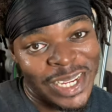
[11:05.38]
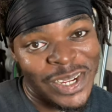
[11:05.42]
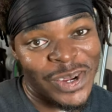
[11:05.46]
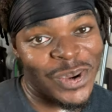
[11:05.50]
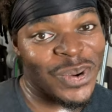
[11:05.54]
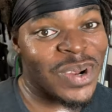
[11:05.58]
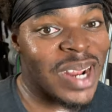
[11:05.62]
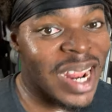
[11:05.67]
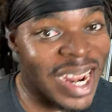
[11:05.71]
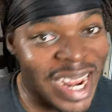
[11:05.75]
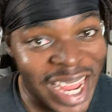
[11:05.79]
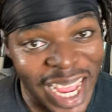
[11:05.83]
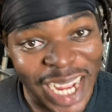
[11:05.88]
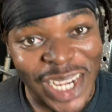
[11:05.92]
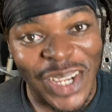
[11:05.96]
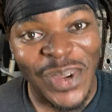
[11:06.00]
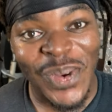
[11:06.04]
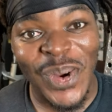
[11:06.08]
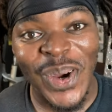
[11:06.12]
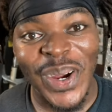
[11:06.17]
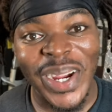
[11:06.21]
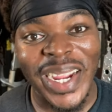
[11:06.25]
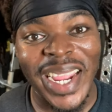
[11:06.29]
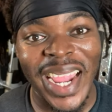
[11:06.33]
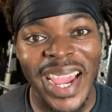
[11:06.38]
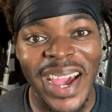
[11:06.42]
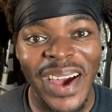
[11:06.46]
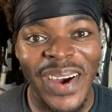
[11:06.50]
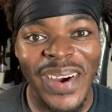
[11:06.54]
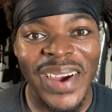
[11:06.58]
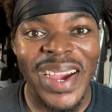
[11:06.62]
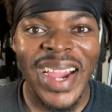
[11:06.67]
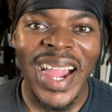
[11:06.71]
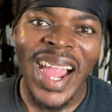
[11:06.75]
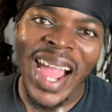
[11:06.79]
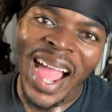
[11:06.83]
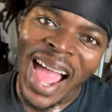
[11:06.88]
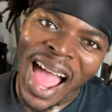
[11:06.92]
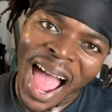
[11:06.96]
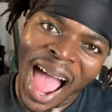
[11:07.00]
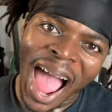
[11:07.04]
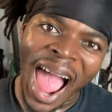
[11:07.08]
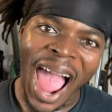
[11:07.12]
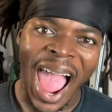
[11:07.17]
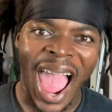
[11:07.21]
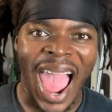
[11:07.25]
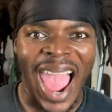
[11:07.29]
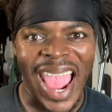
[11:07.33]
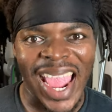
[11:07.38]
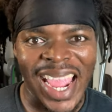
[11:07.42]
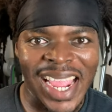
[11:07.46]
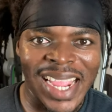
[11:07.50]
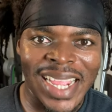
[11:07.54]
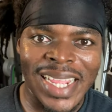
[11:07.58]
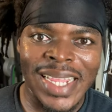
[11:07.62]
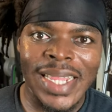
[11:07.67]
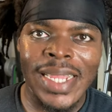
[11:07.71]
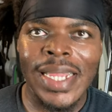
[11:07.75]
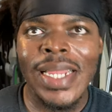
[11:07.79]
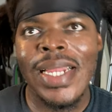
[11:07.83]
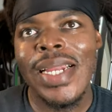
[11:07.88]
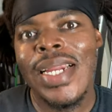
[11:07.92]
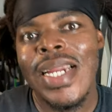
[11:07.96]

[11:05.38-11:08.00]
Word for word: you in the next workout. All right?